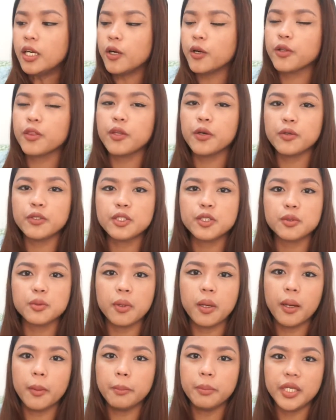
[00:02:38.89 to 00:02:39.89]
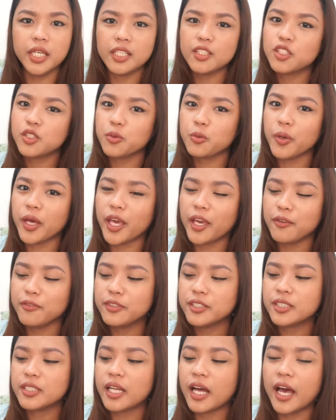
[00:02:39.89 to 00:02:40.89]
or those beach
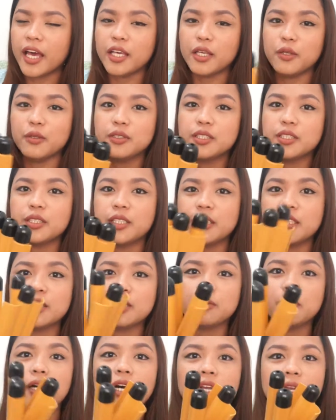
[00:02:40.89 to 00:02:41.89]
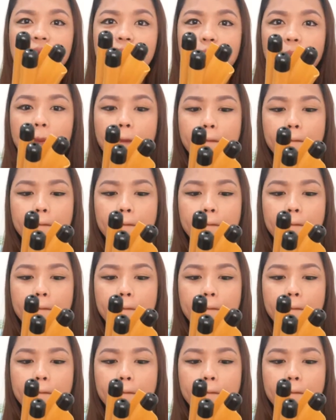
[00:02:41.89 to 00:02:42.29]
waves, I use this one.